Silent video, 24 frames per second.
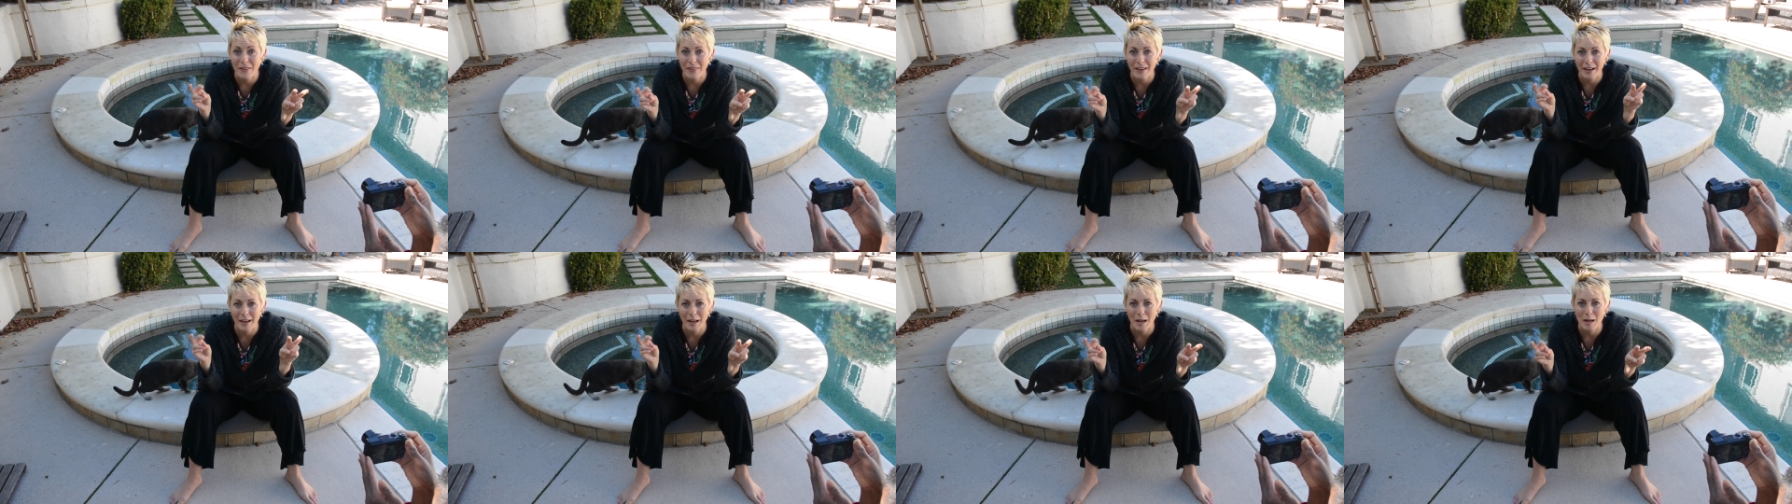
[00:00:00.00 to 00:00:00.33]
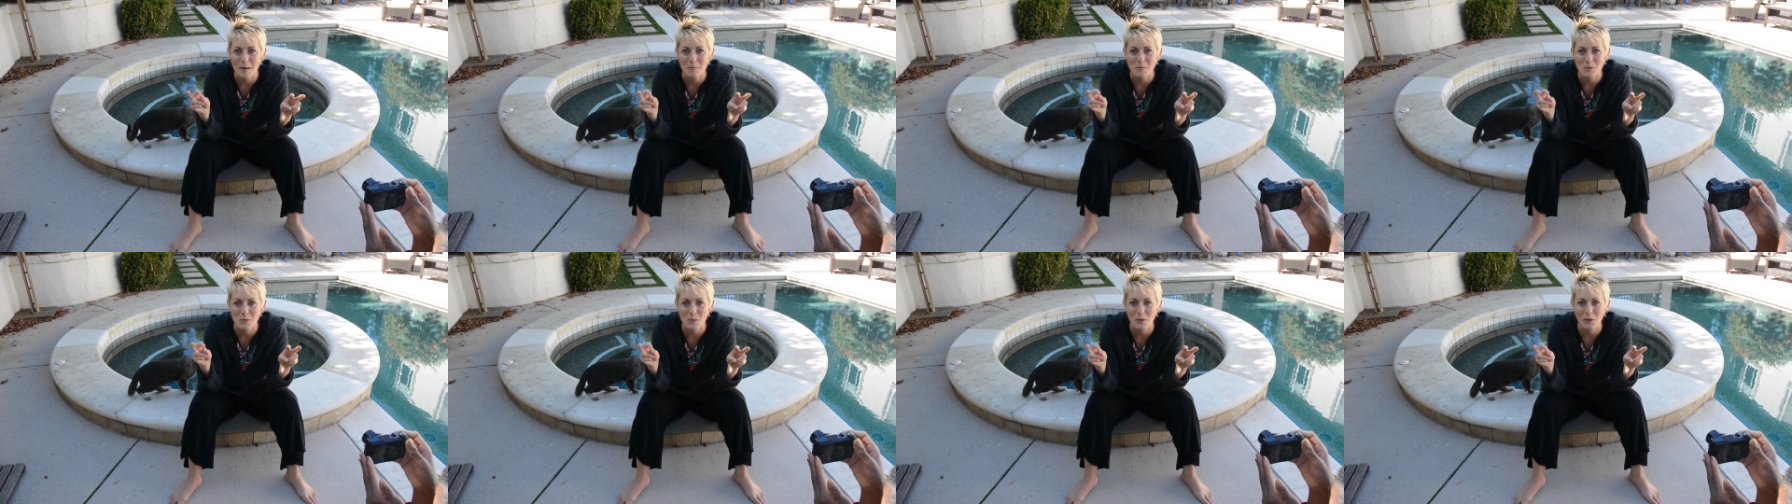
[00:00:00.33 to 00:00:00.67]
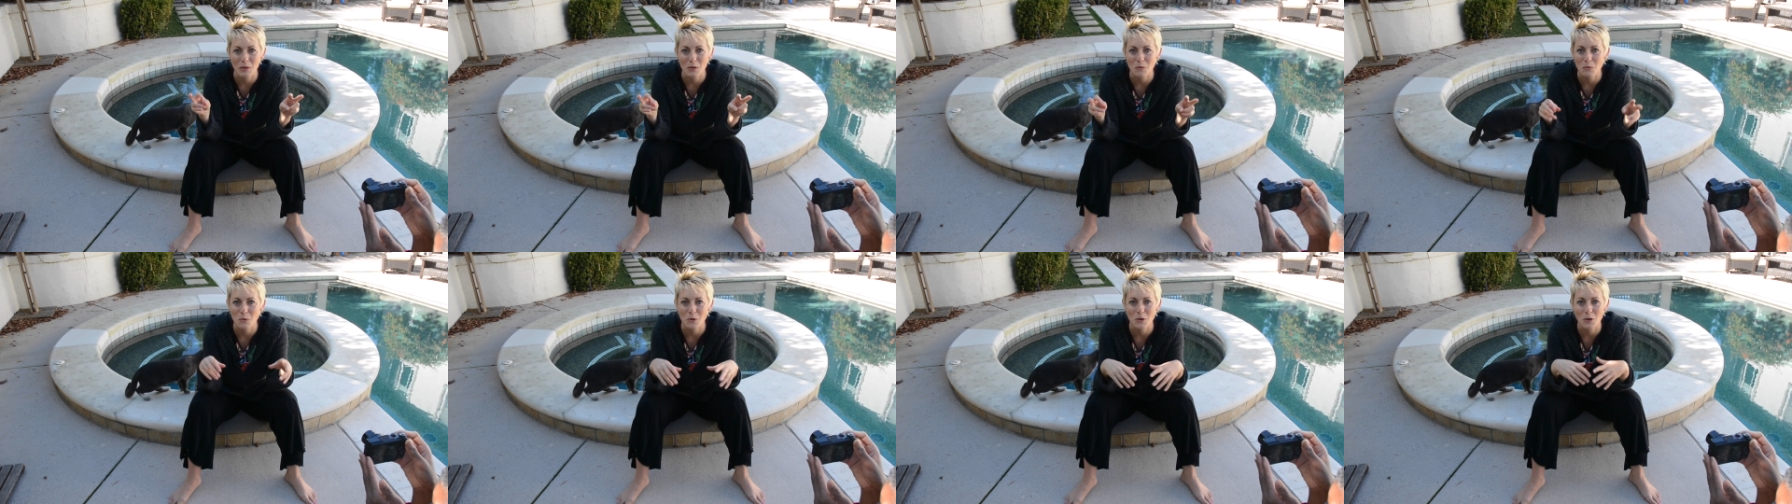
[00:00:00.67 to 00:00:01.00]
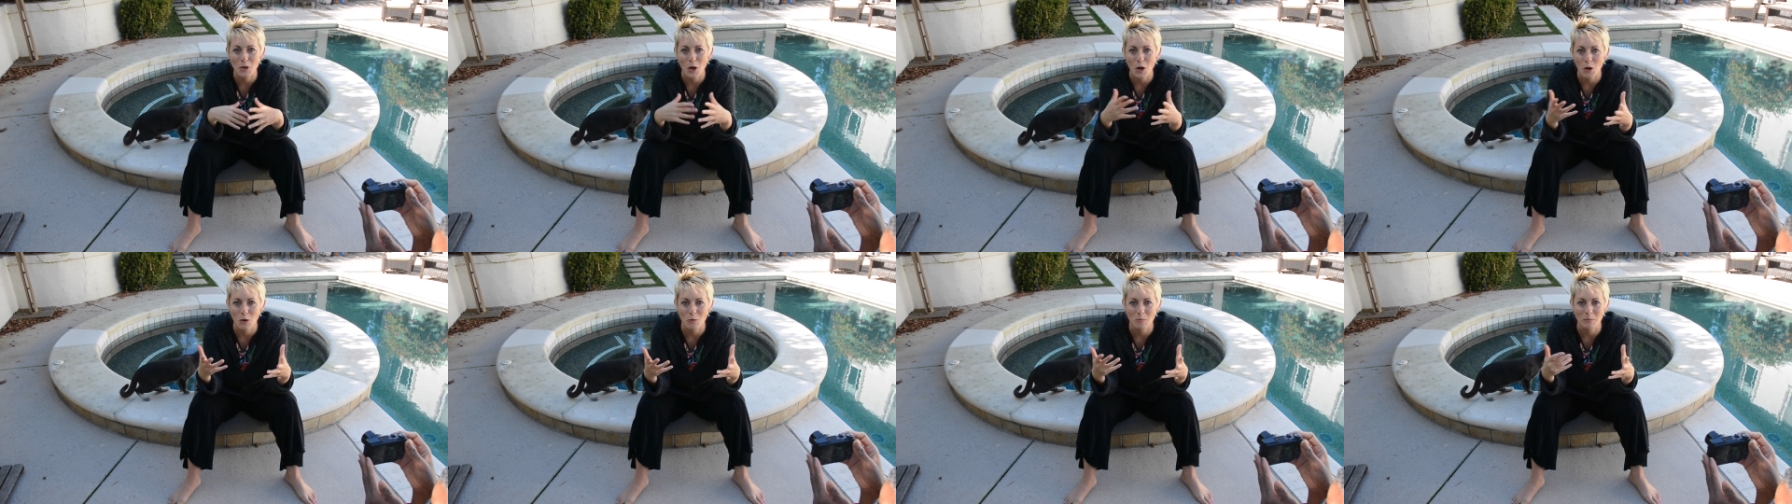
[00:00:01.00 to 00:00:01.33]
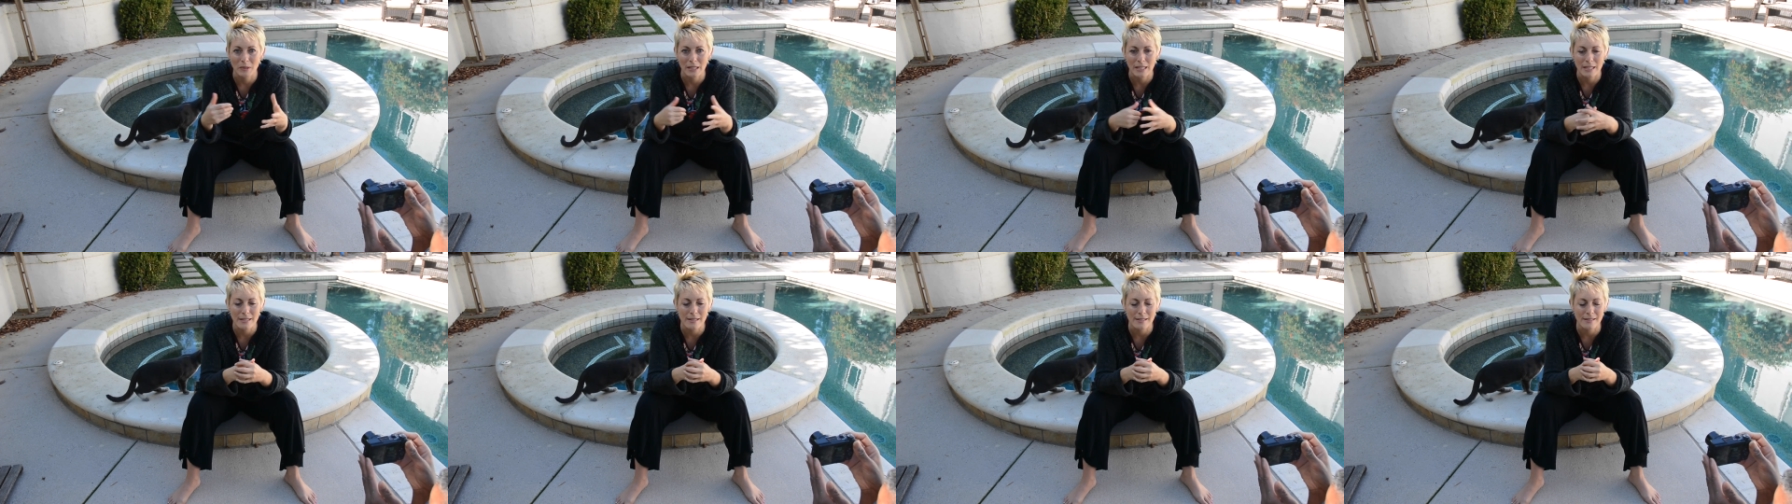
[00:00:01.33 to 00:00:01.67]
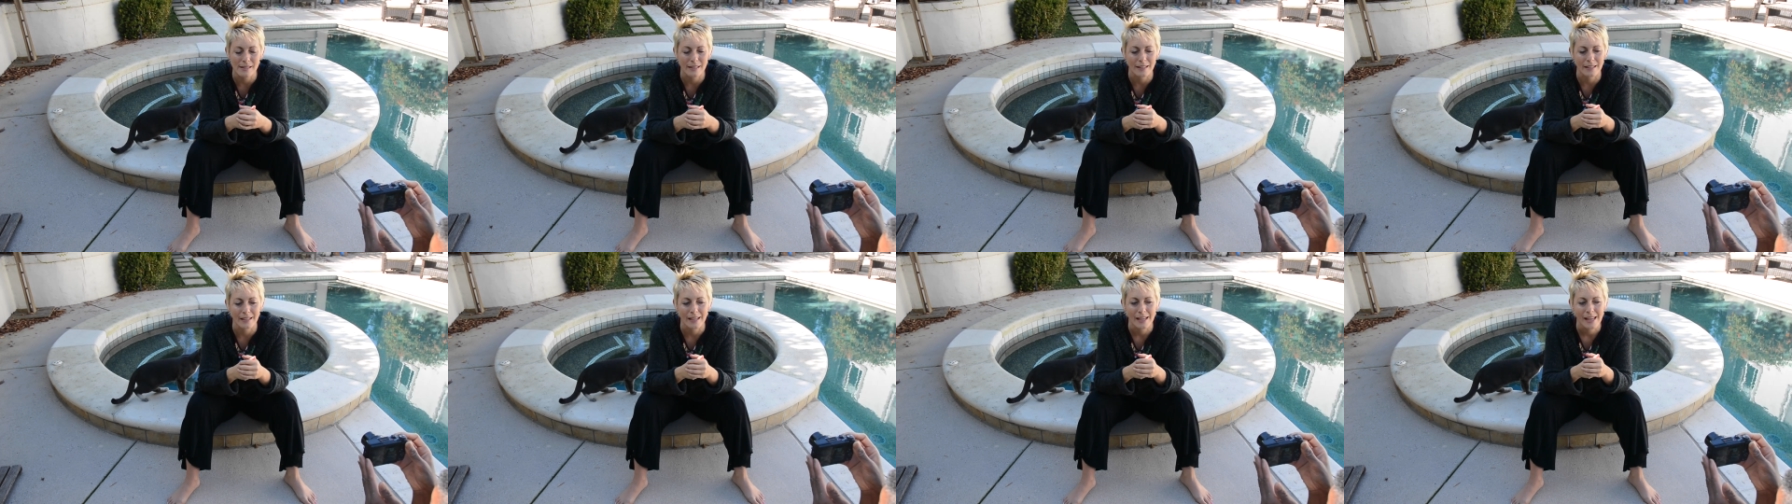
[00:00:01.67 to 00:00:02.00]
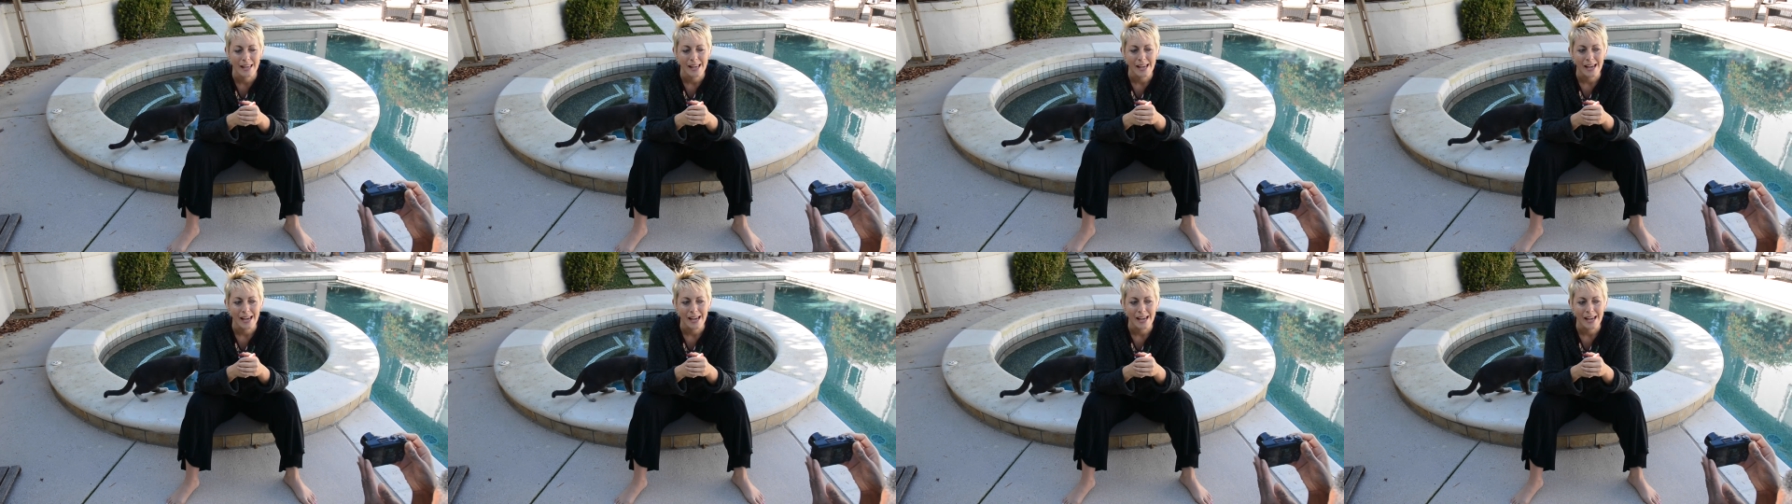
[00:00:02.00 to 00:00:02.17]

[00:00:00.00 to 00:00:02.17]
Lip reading: that comes with the word homeless, and